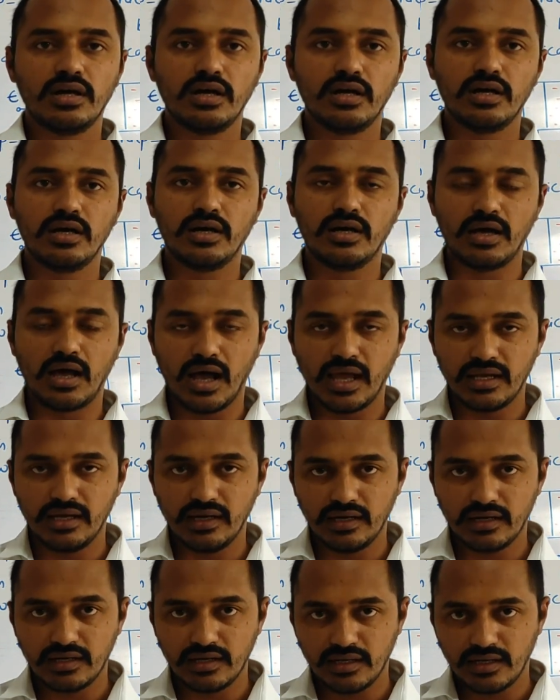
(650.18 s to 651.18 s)

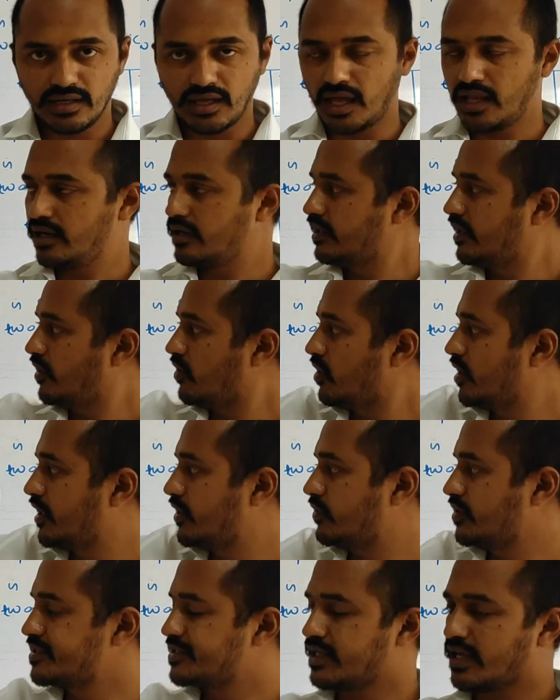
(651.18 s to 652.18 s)
I'll recall it
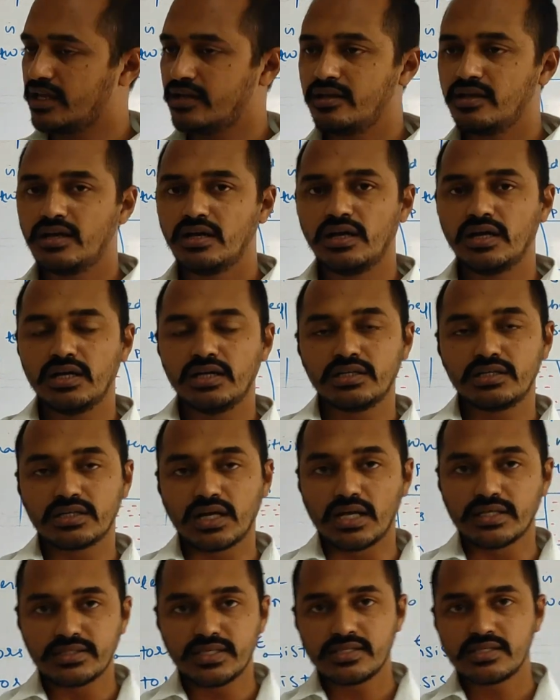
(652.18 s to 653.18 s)
once again.
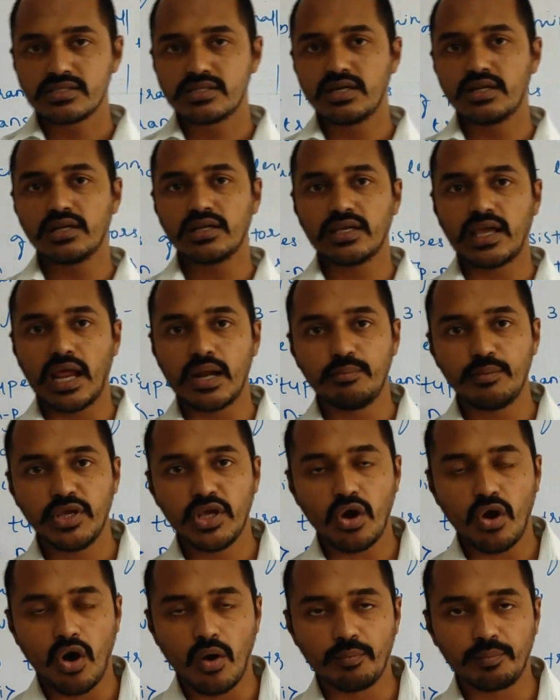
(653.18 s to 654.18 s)
Transistor can
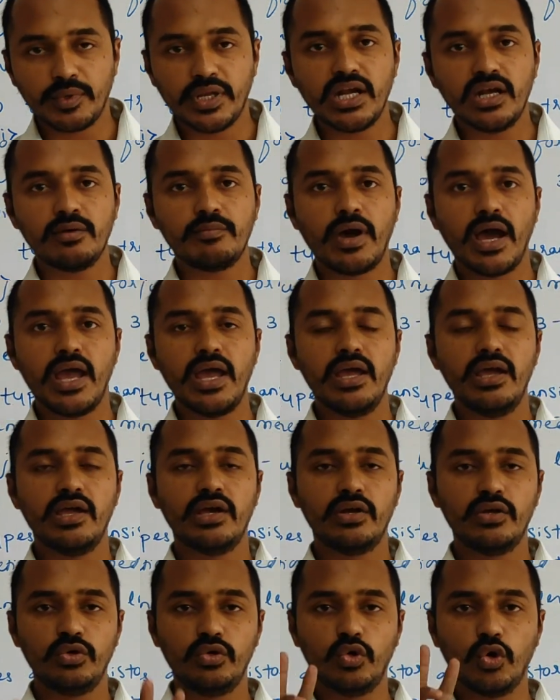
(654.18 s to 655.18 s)
be obtained by
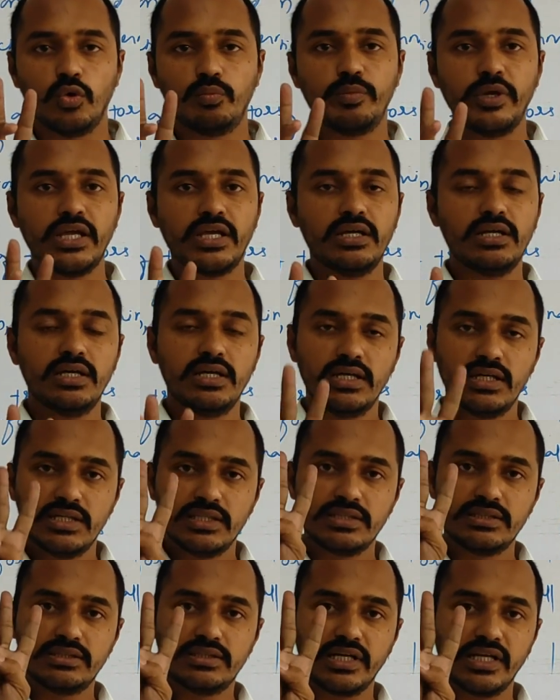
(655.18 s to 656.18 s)
doping
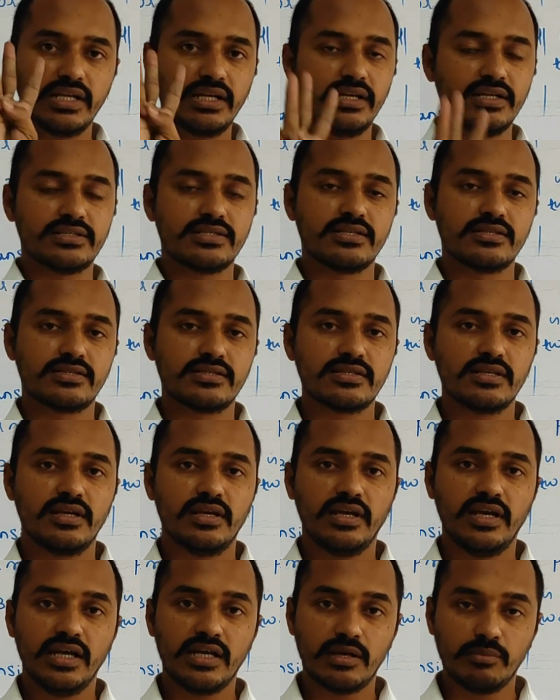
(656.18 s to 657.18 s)
three reasons.
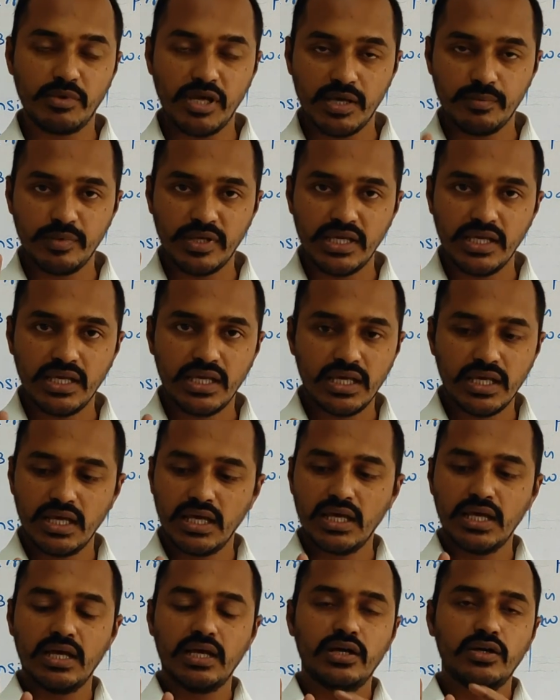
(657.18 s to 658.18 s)
It may be
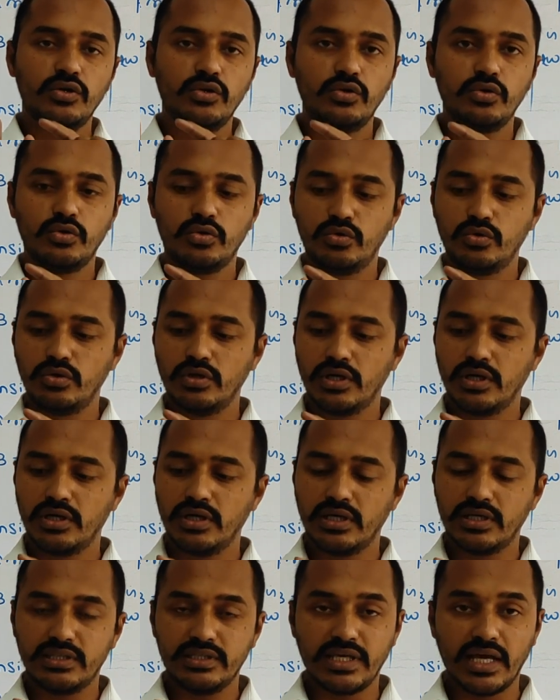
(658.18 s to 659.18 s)

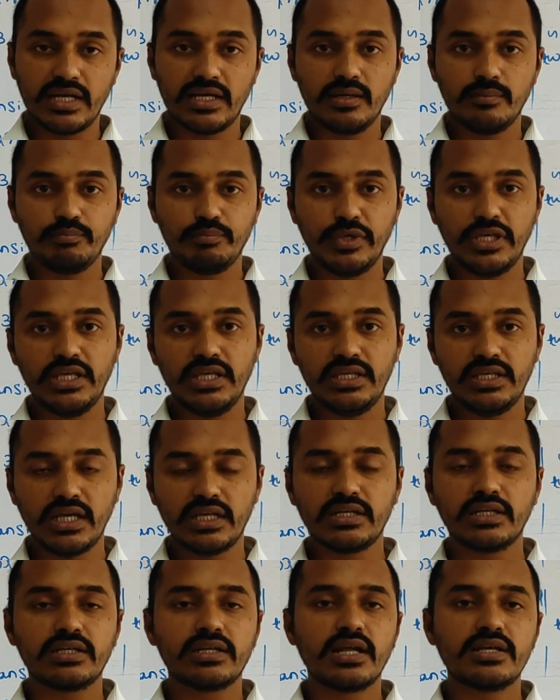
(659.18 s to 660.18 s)

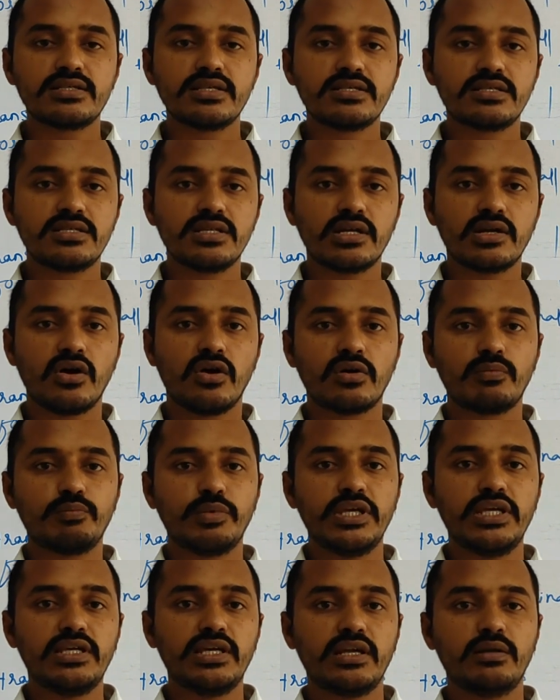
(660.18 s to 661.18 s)
NPN transistor or
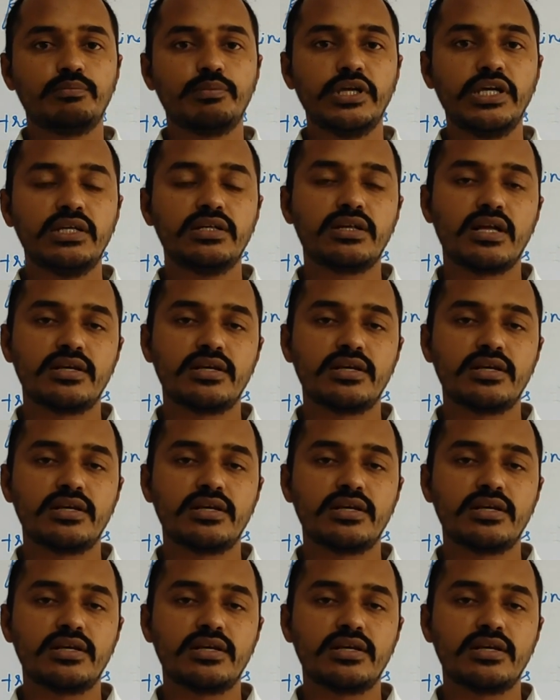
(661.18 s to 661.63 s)
PNP